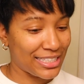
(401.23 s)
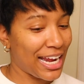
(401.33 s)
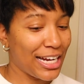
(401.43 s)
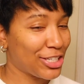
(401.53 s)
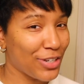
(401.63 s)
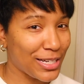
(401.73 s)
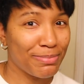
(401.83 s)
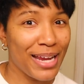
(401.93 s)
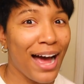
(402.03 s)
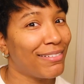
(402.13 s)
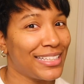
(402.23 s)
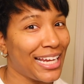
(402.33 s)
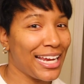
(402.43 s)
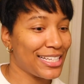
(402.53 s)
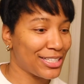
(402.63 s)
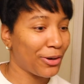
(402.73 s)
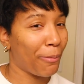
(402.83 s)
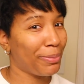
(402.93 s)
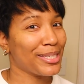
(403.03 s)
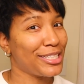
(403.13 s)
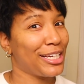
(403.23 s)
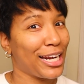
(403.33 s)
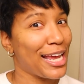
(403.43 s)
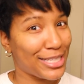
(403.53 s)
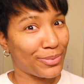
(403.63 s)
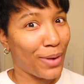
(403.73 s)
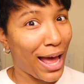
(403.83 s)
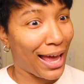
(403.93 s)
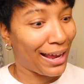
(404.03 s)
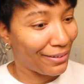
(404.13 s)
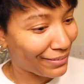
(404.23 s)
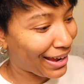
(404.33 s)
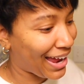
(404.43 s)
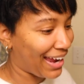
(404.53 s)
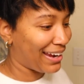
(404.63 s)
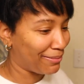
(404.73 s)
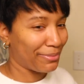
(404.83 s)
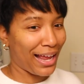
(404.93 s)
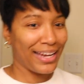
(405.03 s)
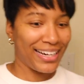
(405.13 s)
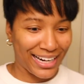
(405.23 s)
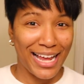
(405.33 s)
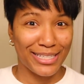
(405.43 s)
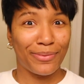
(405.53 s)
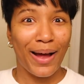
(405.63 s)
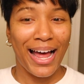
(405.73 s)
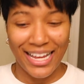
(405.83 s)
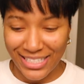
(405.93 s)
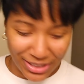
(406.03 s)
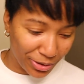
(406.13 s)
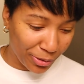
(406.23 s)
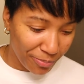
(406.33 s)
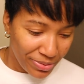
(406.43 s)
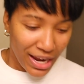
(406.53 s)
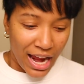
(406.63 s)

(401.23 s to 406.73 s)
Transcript: they didn't me out today so bitch need a glass of wine okay i need a glass of wine so